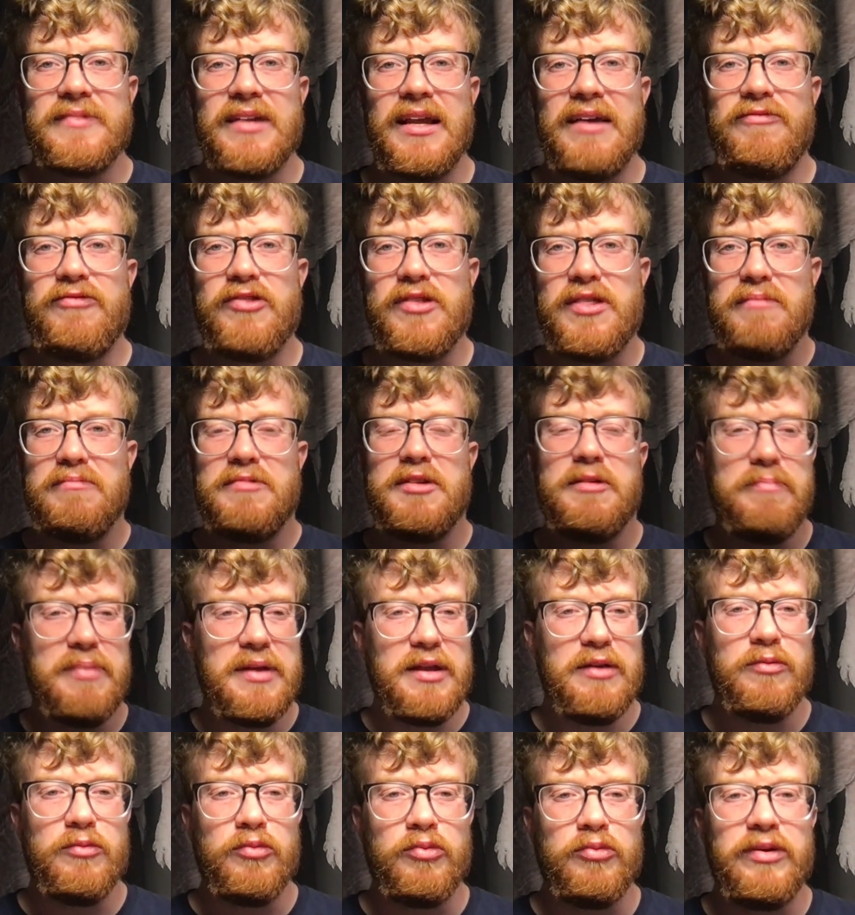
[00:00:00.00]
and for them to
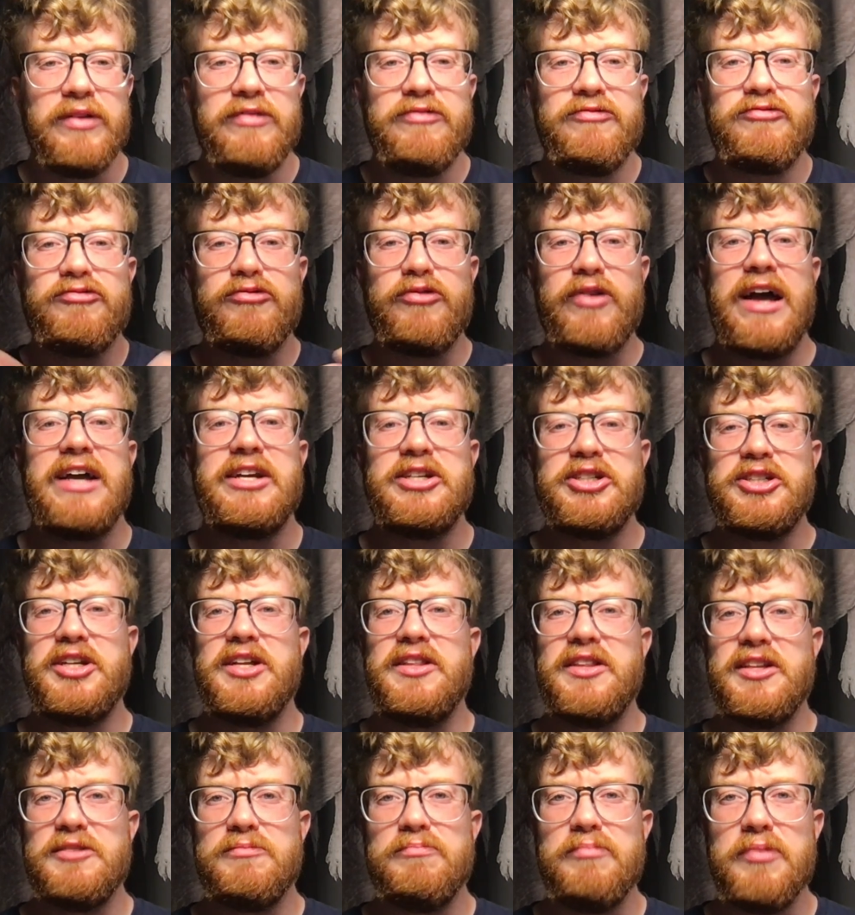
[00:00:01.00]
be refreshed
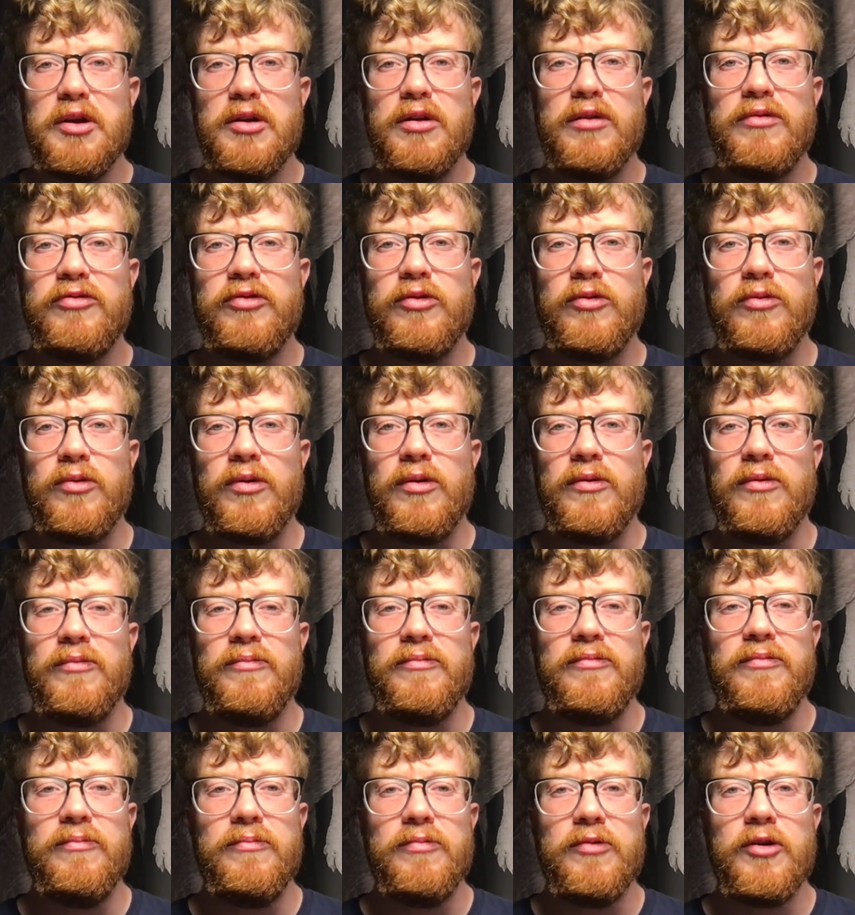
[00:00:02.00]
in this beautiful
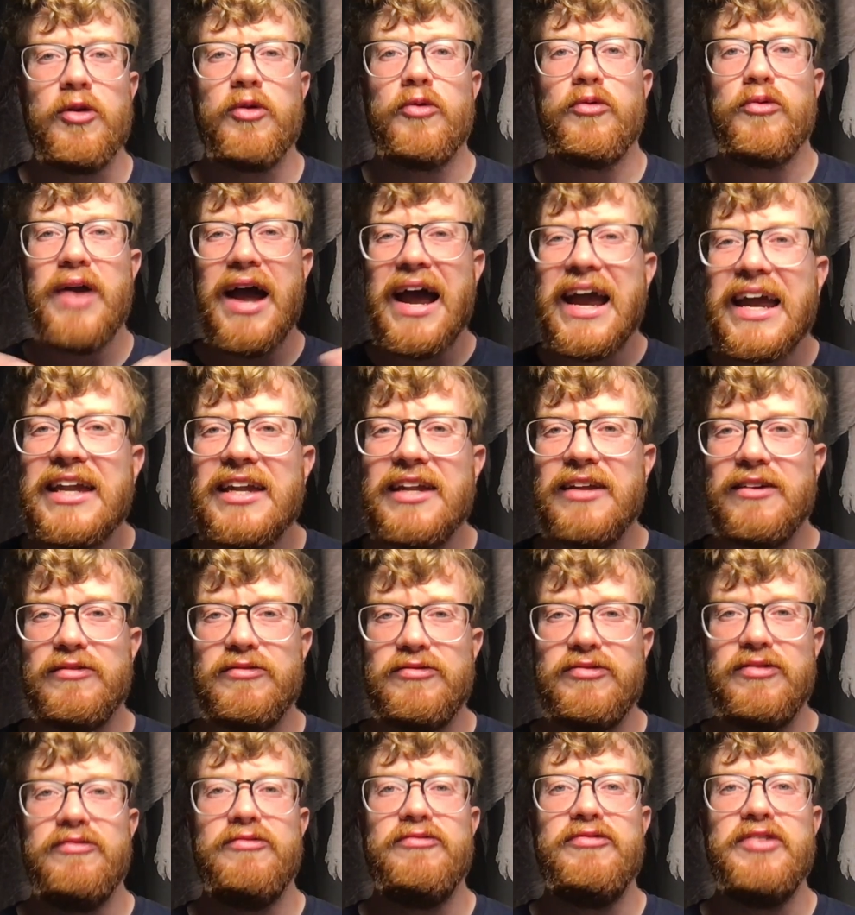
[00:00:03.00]

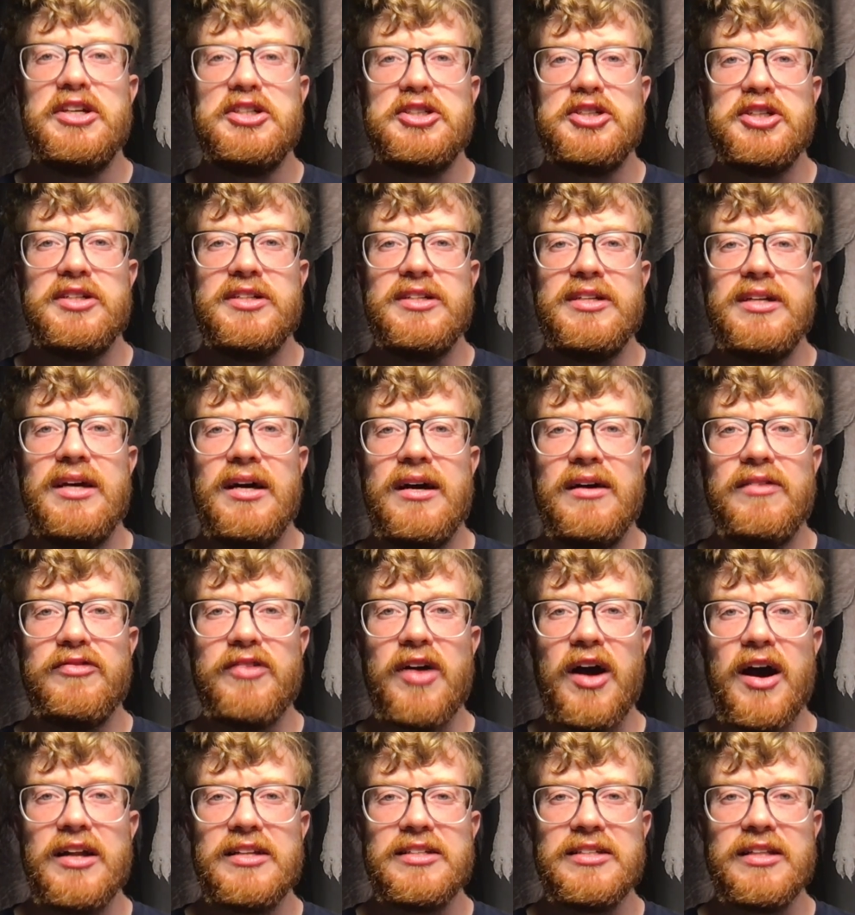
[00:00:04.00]
corrective vision of
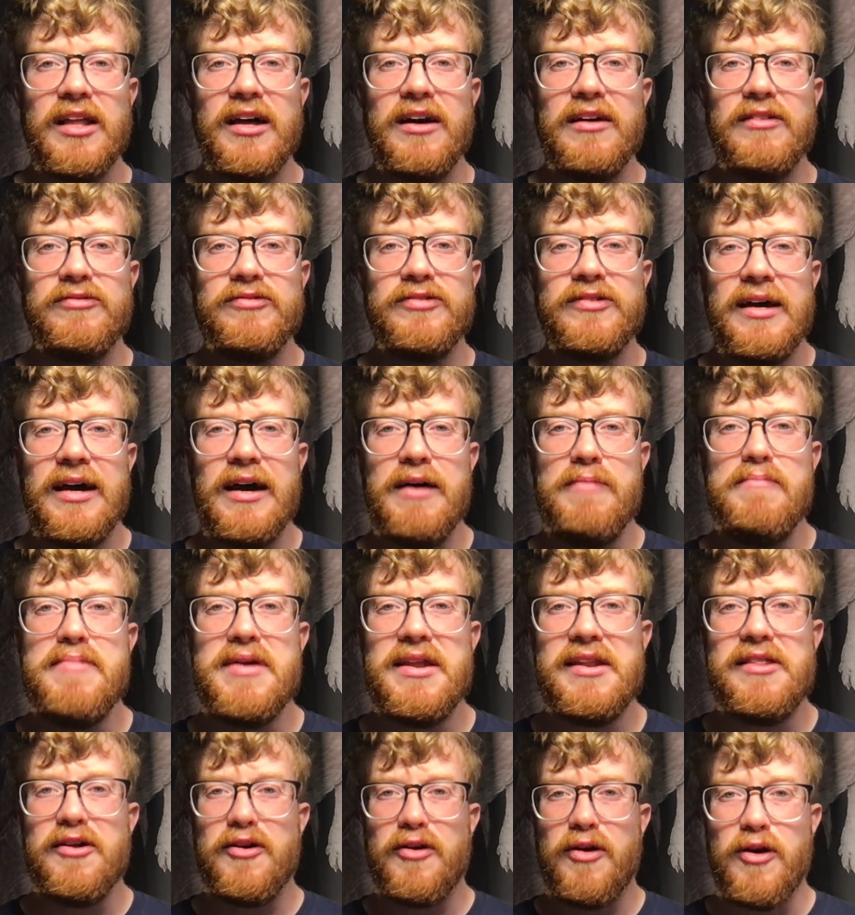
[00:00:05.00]
God's love
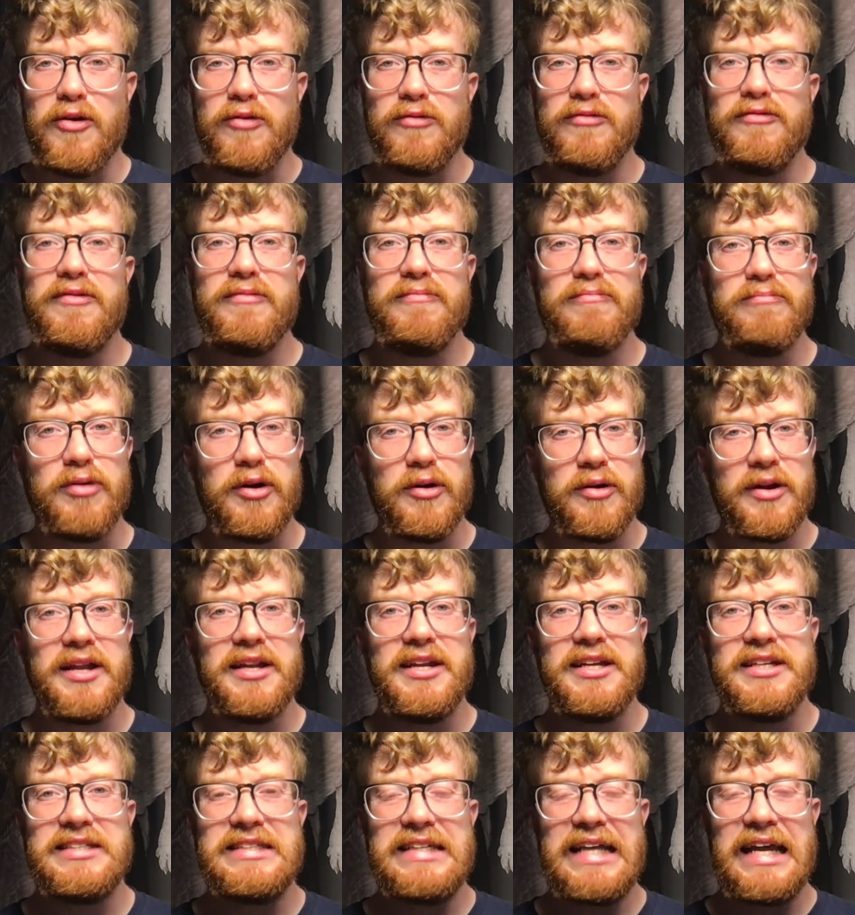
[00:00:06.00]
amid their own
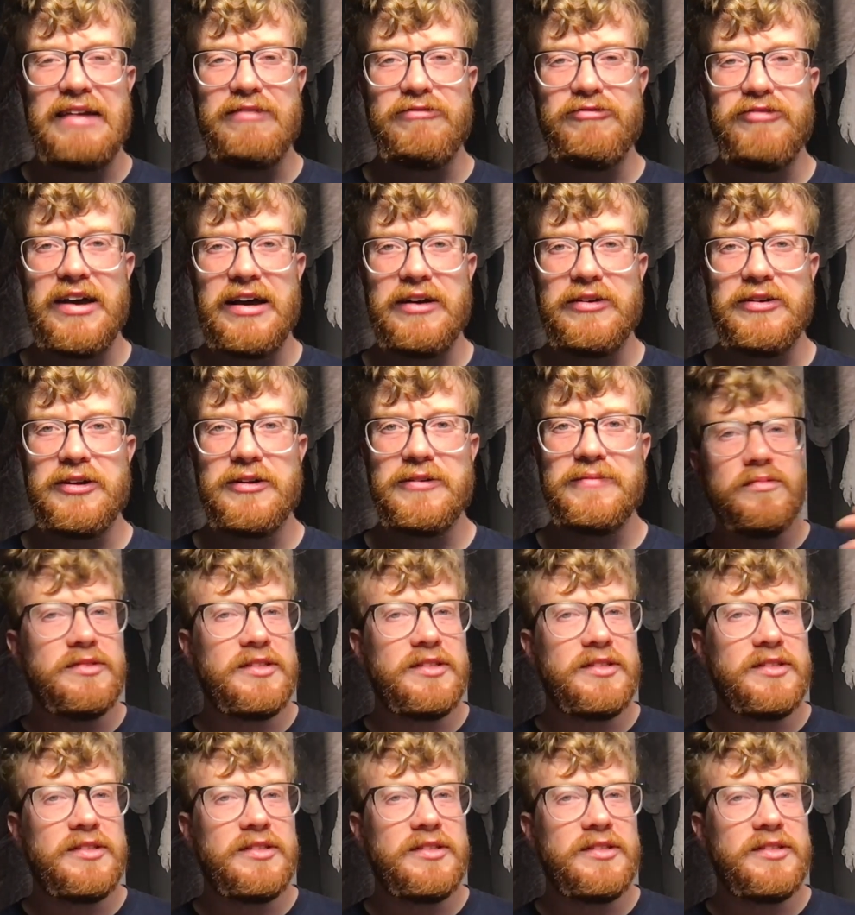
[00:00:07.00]
brokenness and failure.